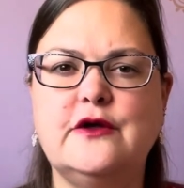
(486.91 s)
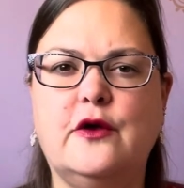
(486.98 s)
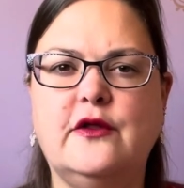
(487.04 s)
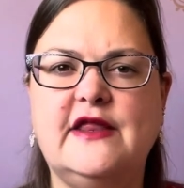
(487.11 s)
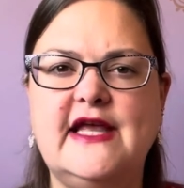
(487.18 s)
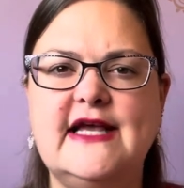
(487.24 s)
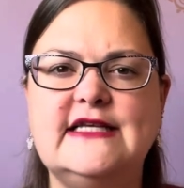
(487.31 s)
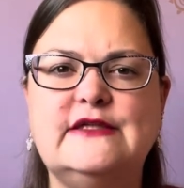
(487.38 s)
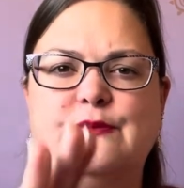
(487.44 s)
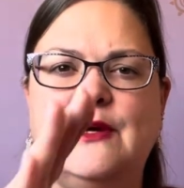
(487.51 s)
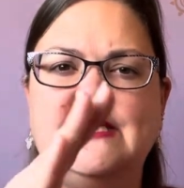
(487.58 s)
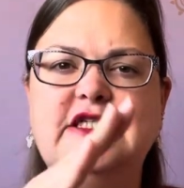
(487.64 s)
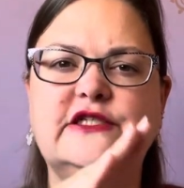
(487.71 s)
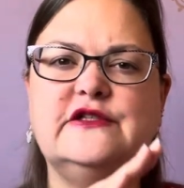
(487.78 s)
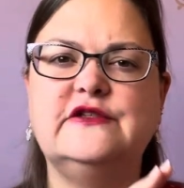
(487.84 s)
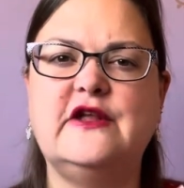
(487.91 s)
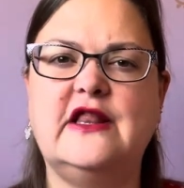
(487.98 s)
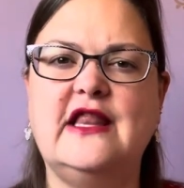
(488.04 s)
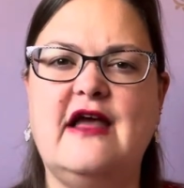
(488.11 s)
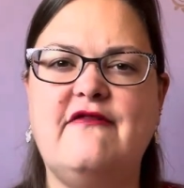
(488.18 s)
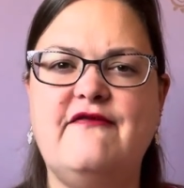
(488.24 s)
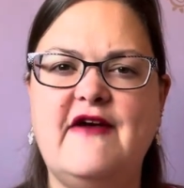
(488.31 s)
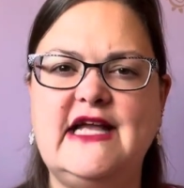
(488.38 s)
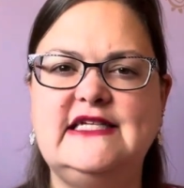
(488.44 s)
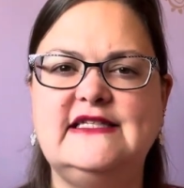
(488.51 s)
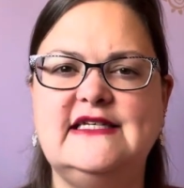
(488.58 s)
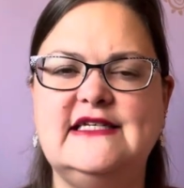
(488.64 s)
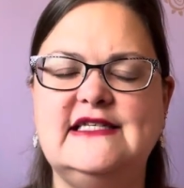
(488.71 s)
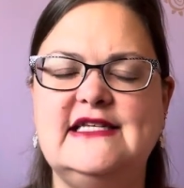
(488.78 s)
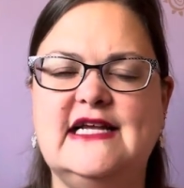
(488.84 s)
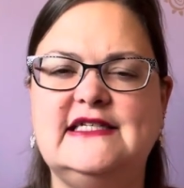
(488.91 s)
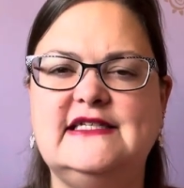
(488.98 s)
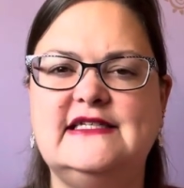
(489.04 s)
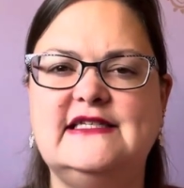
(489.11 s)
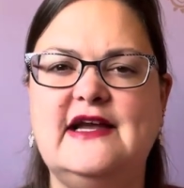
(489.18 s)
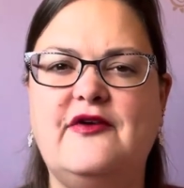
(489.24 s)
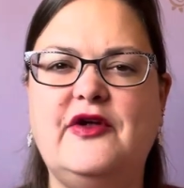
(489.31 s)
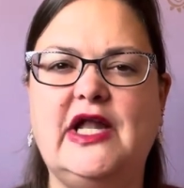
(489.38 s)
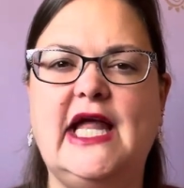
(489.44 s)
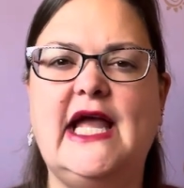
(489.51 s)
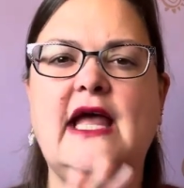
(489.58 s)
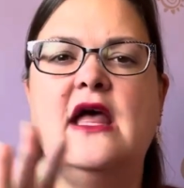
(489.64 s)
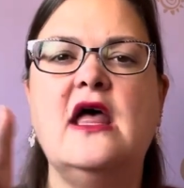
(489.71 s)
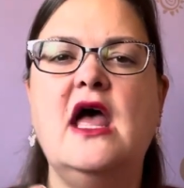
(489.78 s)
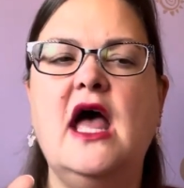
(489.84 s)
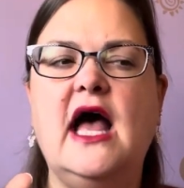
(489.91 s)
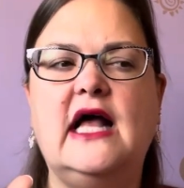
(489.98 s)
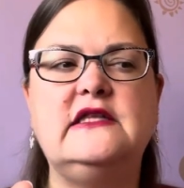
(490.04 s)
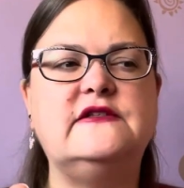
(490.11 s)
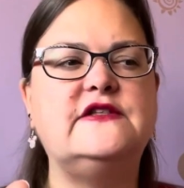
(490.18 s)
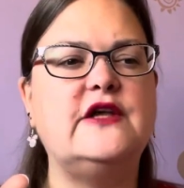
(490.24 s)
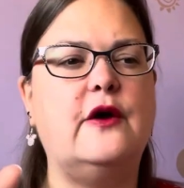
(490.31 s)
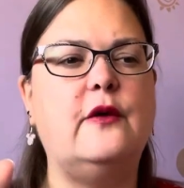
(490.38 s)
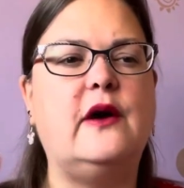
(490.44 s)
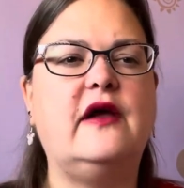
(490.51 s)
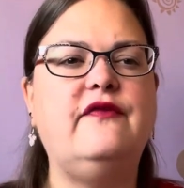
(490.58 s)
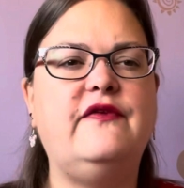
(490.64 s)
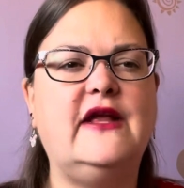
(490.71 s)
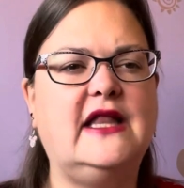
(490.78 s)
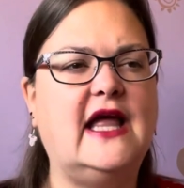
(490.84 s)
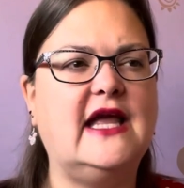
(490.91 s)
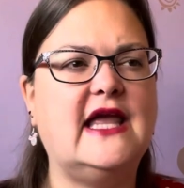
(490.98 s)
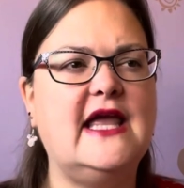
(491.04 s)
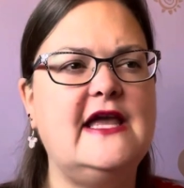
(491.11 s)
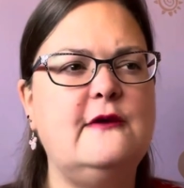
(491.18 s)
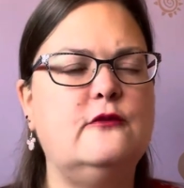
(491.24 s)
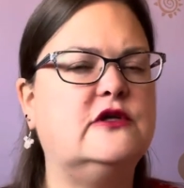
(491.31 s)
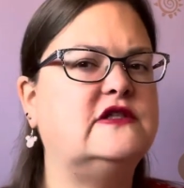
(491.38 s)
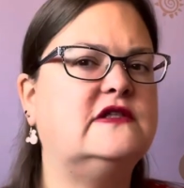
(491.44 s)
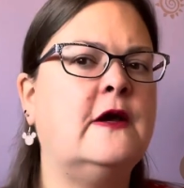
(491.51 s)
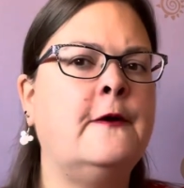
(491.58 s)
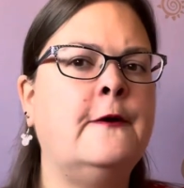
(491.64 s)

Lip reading: or the expressions on their faces necessarily. And so I feel like he was